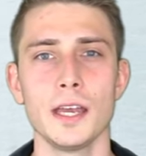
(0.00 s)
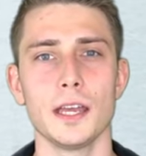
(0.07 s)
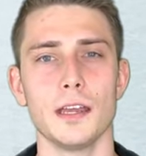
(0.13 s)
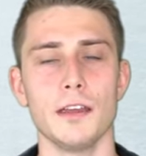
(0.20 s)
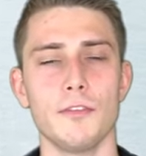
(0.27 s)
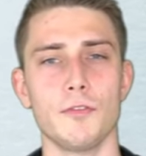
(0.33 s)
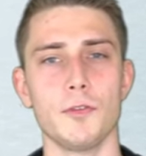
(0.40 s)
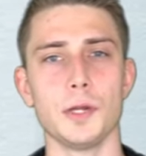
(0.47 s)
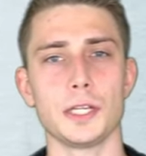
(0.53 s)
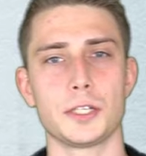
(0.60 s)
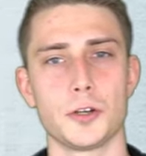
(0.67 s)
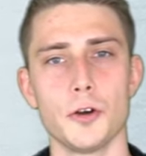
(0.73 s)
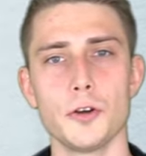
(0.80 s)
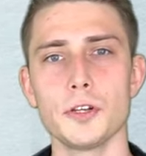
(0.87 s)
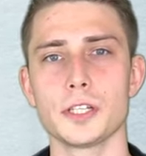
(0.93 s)
If we
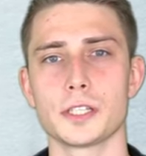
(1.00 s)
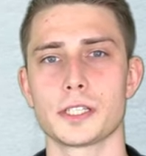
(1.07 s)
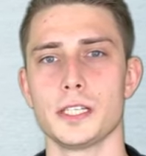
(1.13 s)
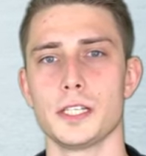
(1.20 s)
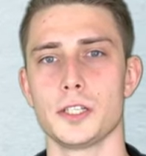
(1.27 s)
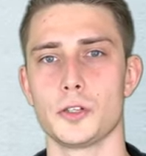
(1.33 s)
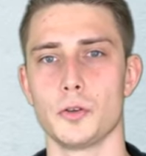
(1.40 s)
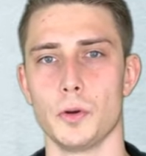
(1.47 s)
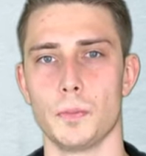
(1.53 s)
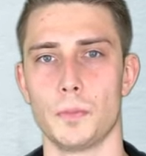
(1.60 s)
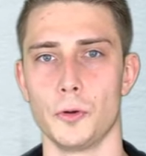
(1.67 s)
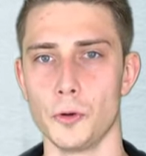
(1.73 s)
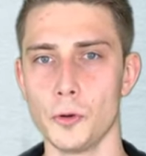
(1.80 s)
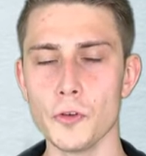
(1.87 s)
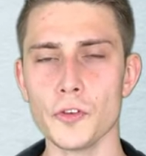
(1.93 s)
turn this into a
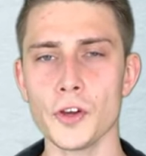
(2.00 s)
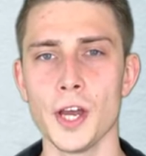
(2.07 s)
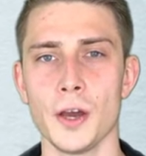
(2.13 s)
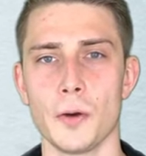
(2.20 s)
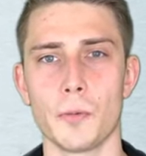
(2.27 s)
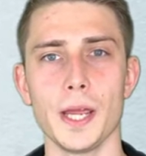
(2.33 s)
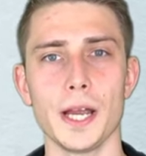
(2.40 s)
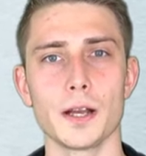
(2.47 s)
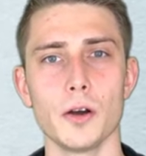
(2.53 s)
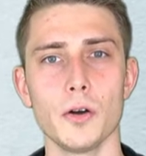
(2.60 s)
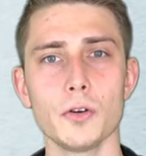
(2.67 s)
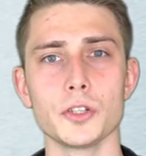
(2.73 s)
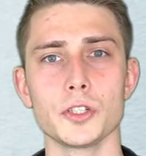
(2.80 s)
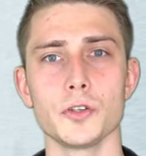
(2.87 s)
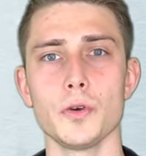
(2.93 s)
proof, we are
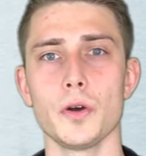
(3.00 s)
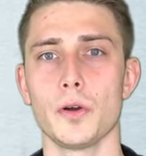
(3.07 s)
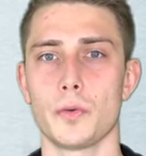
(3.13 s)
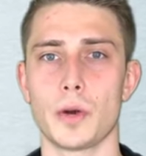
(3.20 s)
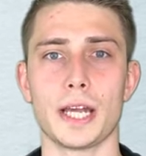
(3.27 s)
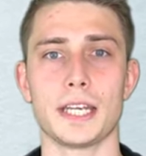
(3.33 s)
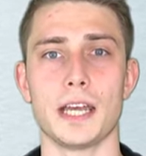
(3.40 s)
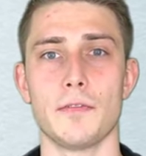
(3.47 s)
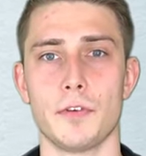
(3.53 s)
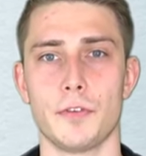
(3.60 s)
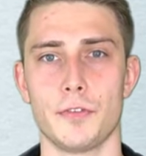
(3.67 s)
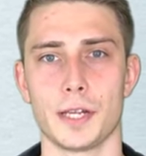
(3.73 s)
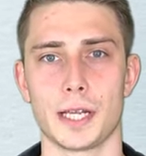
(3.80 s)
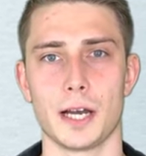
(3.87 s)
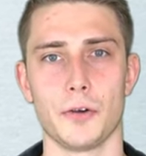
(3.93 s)
going to write
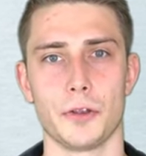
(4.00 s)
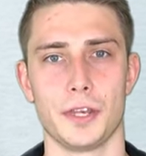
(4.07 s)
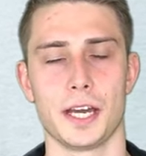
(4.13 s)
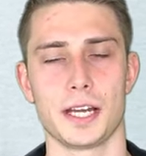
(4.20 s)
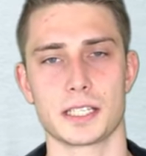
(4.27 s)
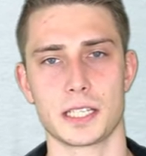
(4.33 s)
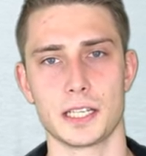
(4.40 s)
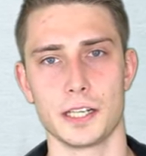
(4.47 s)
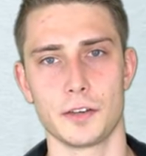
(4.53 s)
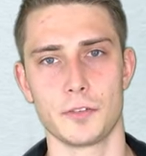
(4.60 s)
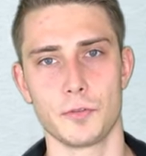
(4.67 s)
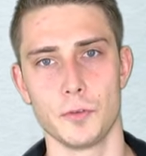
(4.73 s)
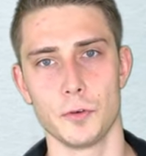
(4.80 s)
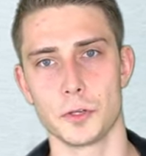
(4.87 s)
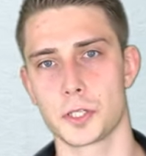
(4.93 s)
everything out nicely at
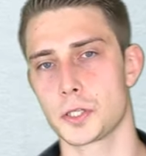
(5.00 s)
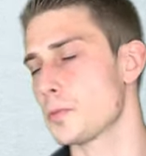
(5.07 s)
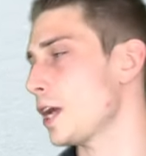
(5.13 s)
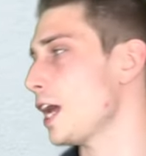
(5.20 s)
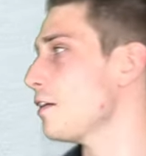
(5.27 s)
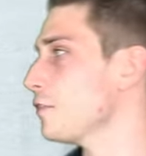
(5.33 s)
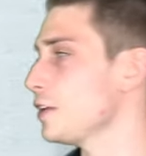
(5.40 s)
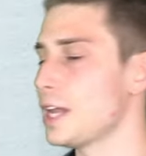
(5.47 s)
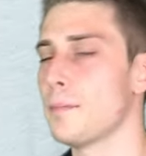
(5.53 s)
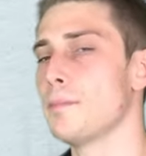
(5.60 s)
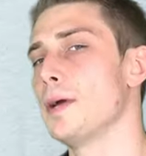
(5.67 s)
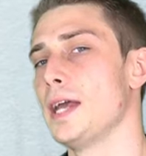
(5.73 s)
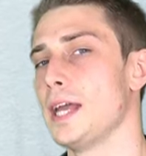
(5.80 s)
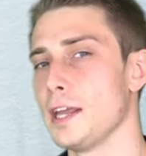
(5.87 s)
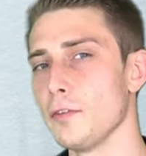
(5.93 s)
first. We have a
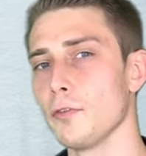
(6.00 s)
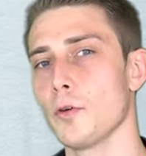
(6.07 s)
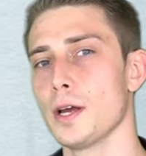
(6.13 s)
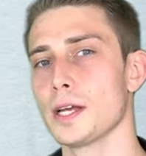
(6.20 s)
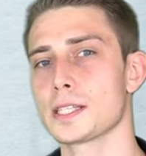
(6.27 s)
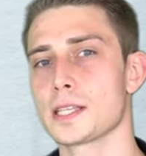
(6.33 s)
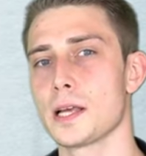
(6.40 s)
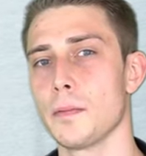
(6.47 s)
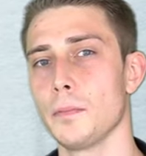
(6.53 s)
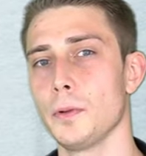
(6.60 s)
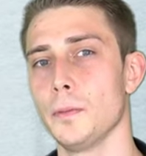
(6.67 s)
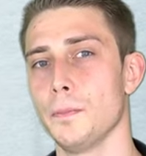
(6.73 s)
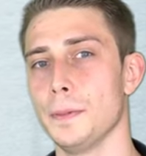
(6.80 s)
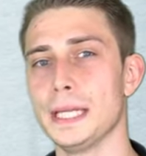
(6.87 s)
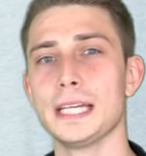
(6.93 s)
number a, for example,
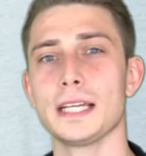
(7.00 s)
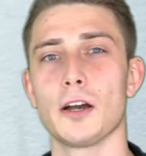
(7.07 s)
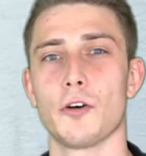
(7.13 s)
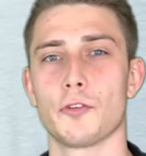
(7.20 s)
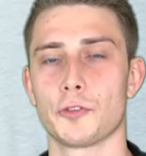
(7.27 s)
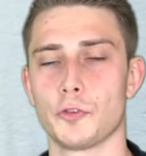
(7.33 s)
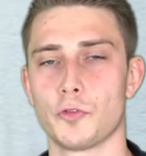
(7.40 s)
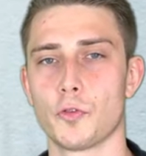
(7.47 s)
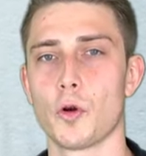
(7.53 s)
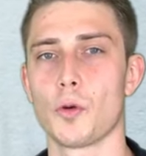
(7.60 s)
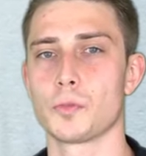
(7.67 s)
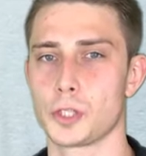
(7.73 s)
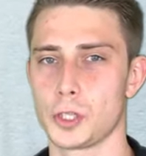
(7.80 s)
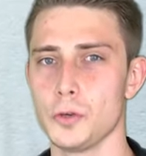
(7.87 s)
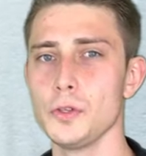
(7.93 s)
being of the
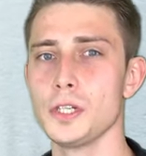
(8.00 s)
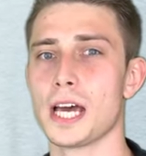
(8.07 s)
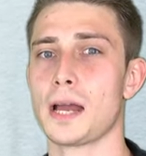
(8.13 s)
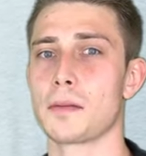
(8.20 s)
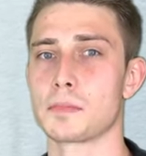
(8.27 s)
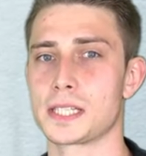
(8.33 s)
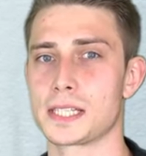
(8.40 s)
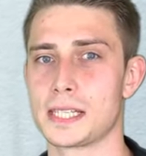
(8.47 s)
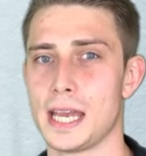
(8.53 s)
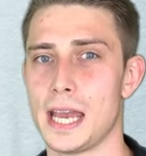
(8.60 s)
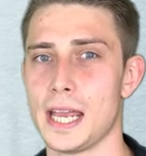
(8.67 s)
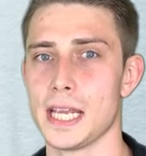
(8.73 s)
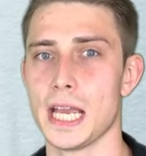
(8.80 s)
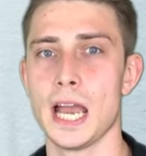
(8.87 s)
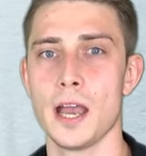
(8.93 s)
form 2 times
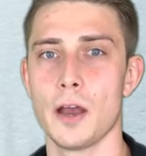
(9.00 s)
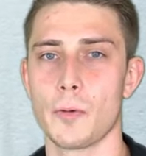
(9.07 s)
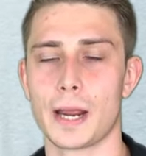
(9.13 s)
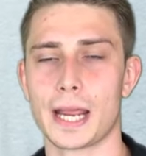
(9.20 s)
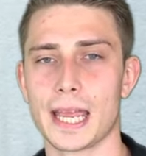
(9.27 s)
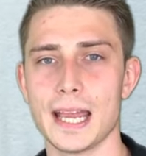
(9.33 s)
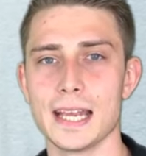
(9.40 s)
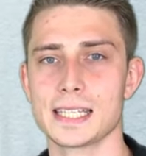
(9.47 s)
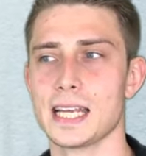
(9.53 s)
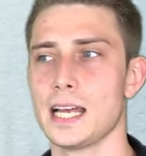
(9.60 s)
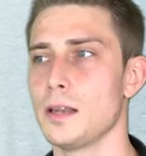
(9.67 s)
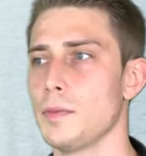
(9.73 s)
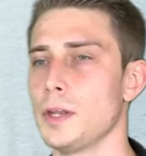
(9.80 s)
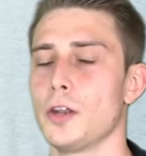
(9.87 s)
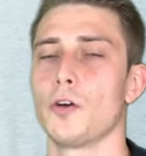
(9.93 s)
k, where k is
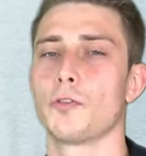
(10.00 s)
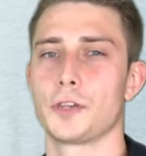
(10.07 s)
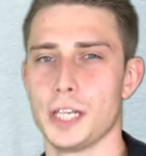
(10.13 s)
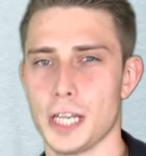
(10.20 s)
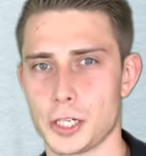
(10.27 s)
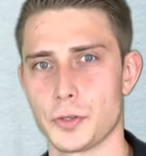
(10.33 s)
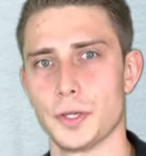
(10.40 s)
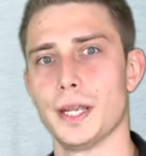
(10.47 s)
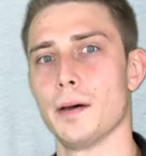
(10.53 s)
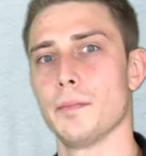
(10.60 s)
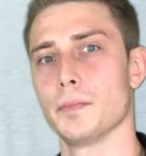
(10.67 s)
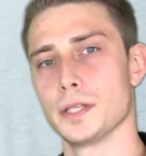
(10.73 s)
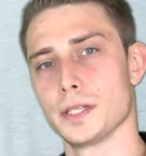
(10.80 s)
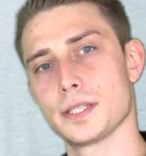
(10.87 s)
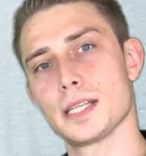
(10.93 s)
element of natural
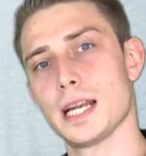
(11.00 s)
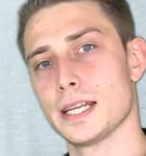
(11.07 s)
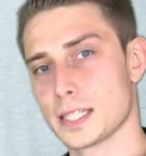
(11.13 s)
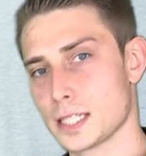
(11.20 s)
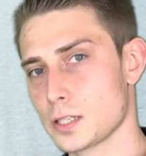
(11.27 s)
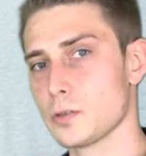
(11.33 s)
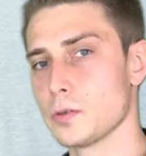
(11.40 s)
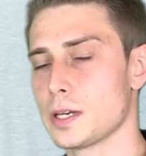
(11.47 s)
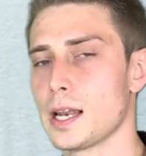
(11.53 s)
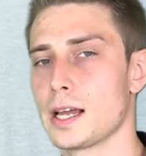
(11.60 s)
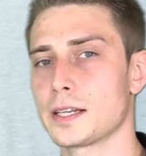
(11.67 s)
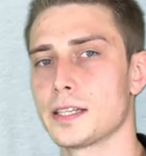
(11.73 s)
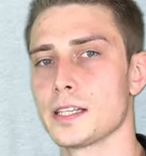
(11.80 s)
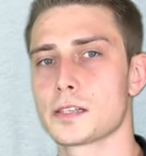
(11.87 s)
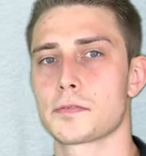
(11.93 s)
numbers. Let's do it
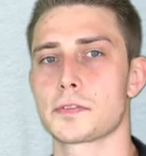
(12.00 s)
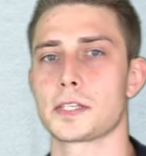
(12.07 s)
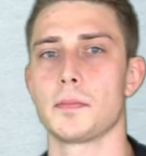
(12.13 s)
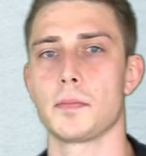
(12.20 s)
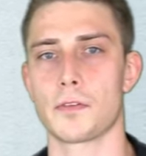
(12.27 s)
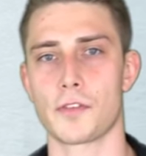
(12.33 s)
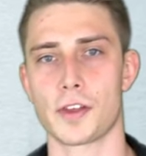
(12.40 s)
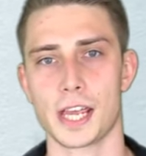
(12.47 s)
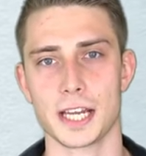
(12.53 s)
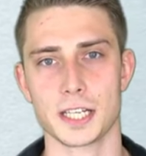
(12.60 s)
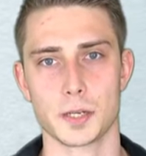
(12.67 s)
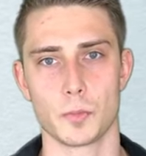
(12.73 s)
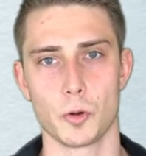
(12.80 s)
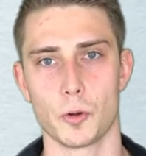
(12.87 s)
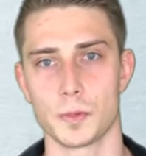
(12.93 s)
like this for
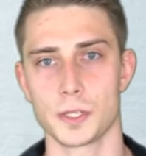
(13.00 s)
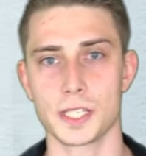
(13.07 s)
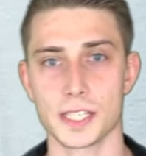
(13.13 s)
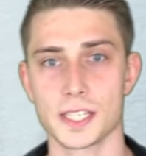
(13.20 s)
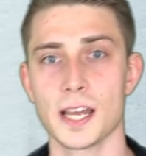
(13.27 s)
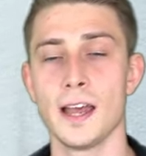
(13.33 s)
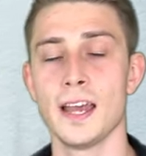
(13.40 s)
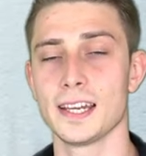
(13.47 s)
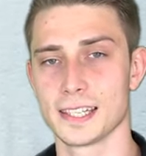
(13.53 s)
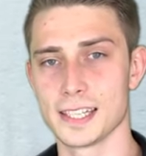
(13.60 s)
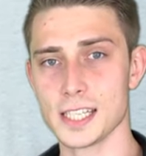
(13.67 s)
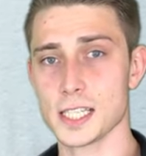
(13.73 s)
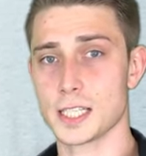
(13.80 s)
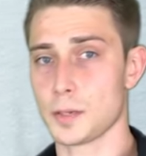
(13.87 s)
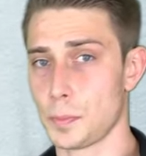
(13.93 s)
simplification purposes.
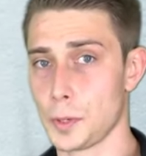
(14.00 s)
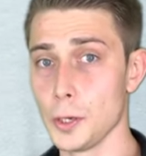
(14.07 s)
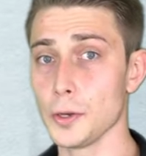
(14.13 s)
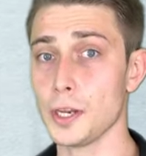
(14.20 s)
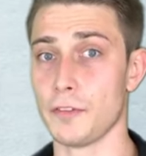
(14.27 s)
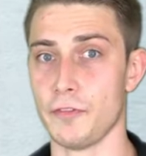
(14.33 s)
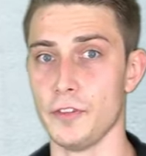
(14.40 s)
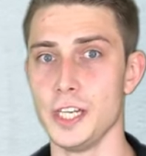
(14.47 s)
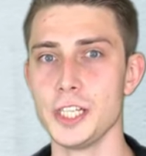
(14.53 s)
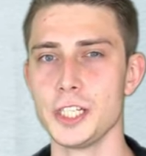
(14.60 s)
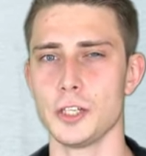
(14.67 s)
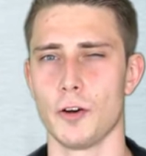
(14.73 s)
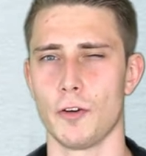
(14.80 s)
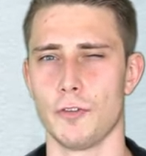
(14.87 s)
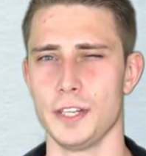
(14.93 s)
This is the pure
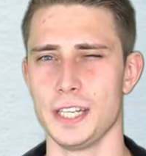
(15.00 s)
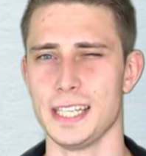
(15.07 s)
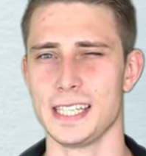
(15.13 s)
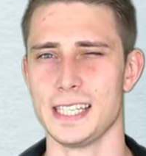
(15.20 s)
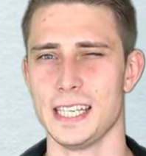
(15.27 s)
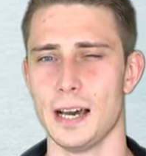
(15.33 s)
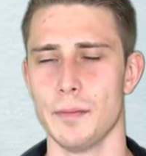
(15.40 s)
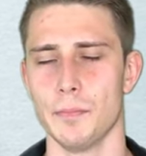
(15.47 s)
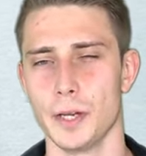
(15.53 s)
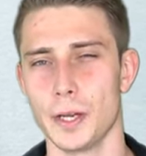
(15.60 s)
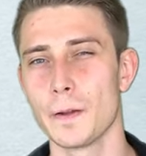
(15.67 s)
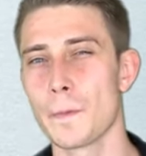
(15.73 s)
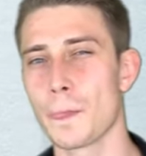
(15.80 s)
definition of an easy number.